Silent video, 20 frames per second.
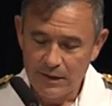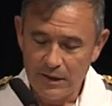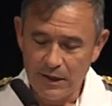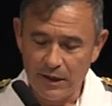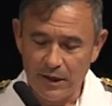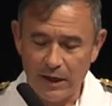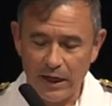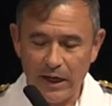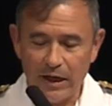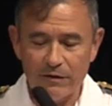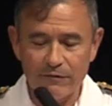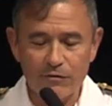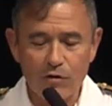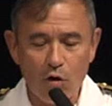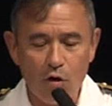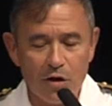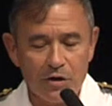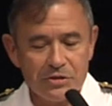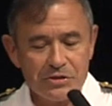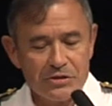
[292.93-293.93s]
Uh, and of
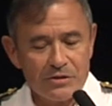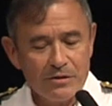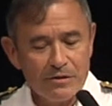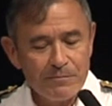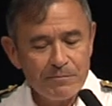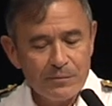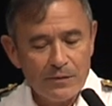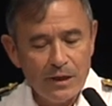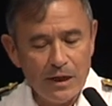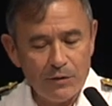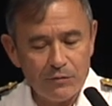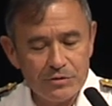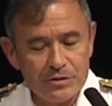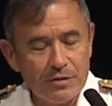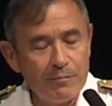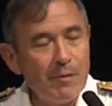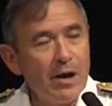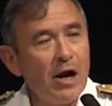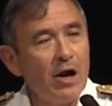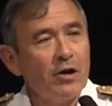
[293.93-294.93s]
course, it was
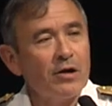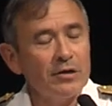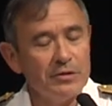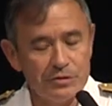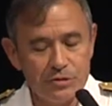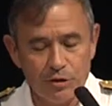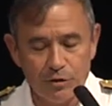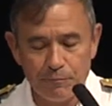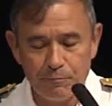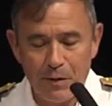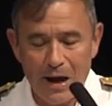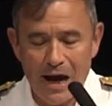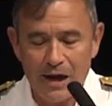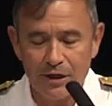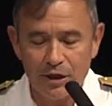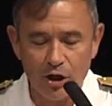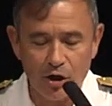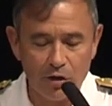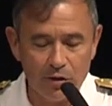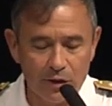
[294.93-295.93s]
Americans who
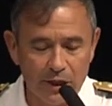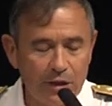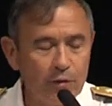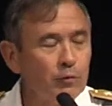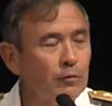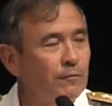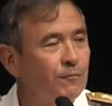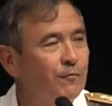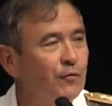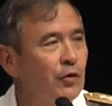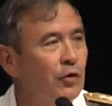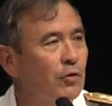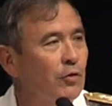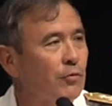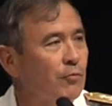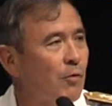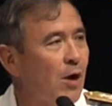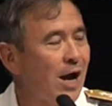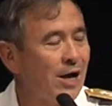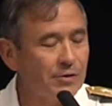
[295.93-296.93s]
pioneered
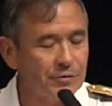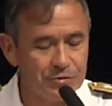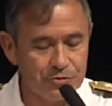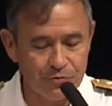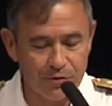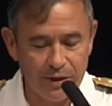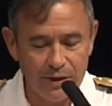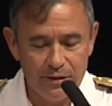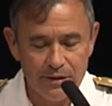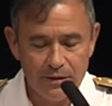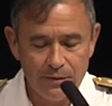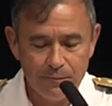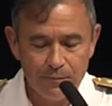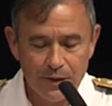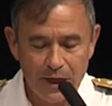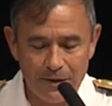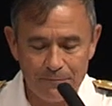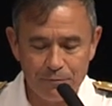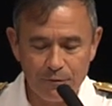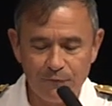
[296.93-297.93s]
liquid-fueled rocketry
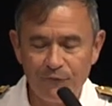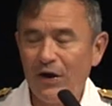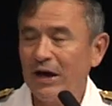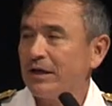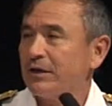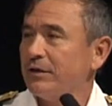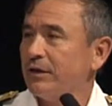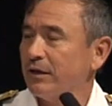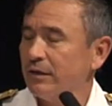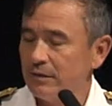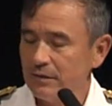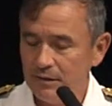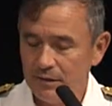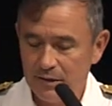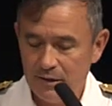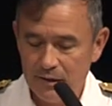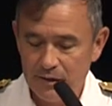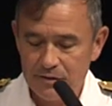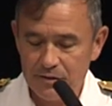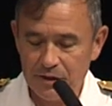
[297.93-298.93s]
and perfected it.
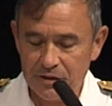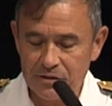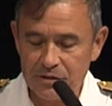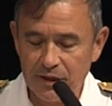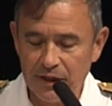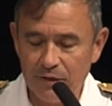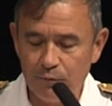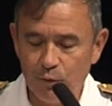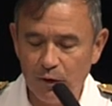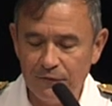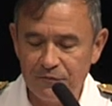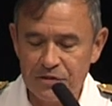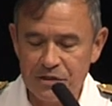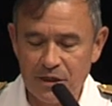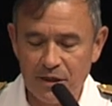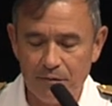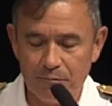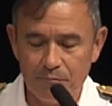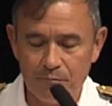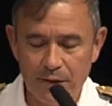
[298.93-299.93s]
Since then, we've
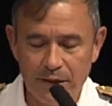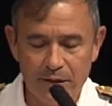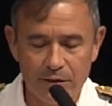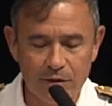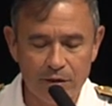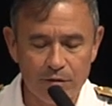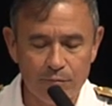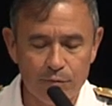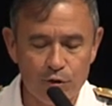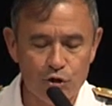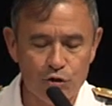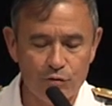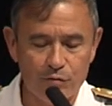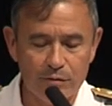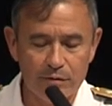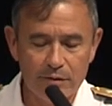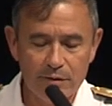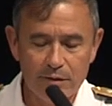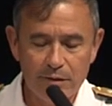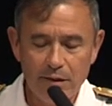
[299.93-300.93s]
sent men to the moon.
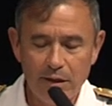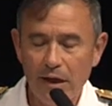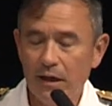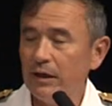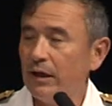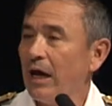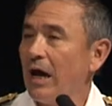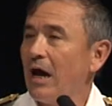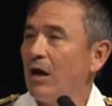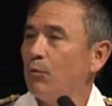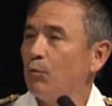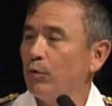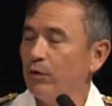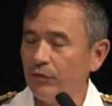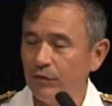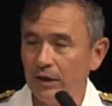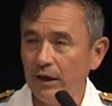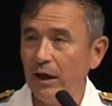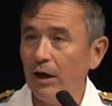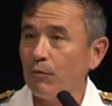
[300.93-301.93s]
And now
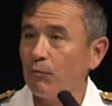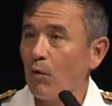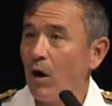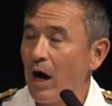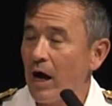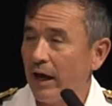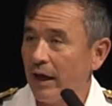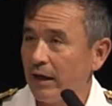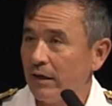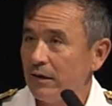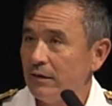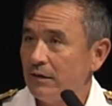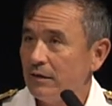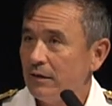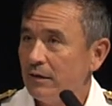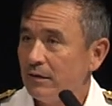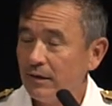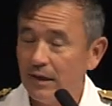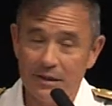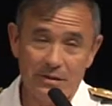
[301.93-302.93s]
with the Orion,
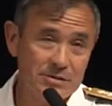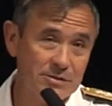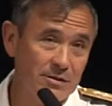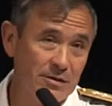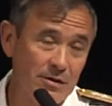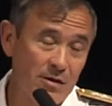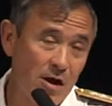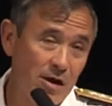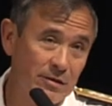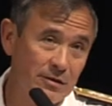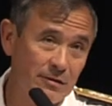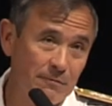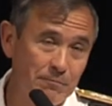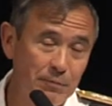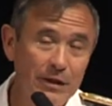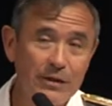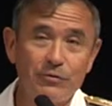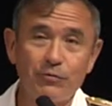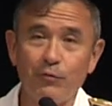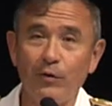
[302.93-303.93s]
that's not the
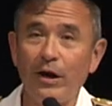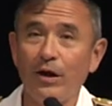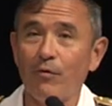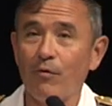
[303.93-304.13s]
P-3